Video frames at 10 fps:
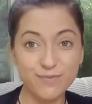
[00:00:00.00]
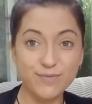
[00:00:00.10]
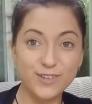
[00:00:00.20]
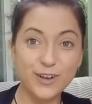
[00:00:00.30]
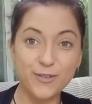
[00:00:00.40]

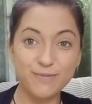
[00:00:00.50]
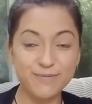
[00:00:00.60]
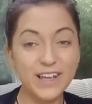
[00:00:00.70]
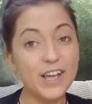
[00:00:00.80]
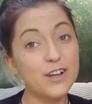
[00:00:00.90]
So,
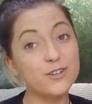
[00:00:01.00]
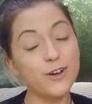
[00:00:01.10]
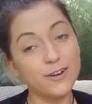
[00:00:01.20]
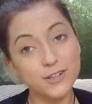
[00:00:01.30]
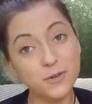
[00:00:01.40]

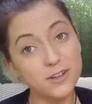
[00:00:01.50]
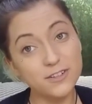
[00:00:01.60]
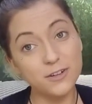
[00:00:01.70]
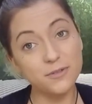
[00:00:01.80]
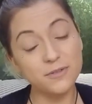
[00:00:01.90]
talk to you all
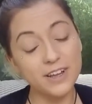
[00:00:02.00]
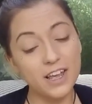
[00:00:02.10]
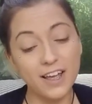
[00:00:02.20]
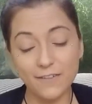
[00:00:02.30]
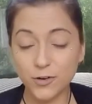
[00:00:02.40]
soon.
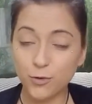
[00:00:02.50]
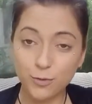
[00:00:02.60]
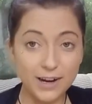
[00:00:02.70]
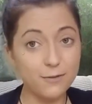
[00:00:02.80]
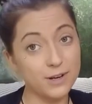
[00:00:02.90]
Have a
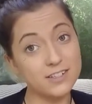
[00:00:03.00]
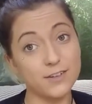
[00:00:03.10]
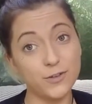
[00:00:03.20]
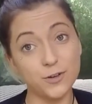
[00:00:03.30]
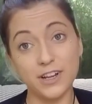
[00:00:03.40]
great rest
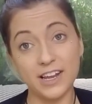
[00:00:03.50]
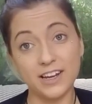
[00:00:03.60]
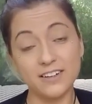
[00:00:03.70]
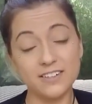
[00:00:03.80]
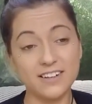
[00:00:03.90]
of your
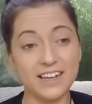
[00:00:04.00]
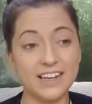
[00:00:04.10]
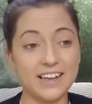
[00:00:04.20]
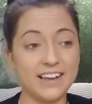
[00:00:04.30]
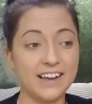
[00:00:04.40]
day.
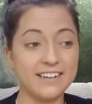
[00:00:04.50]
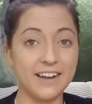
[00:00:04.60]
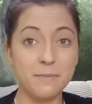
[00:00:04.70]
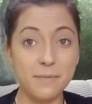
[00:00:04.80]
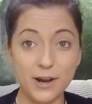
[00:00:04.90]
And
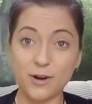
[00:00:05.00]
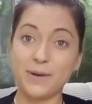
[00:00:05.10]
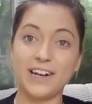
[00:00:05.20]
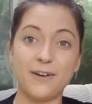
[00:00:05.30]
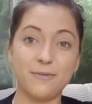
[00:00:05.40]
I may or
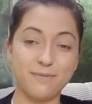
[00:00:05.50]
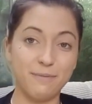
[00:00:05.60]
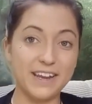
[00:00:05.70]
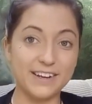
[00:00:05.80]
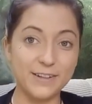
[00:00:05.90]
may not
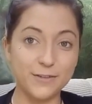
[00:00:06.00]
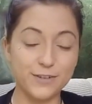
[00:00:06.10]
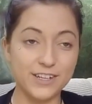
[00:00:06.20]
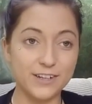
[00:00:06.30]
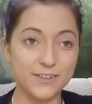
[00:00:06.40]
make another
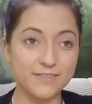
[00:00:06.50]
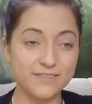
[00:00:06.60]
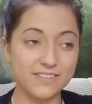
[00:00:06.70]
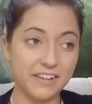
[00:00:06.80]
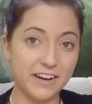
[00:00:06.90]
video
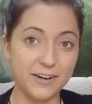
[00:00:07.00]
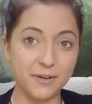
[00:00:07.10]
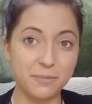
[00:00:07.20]
later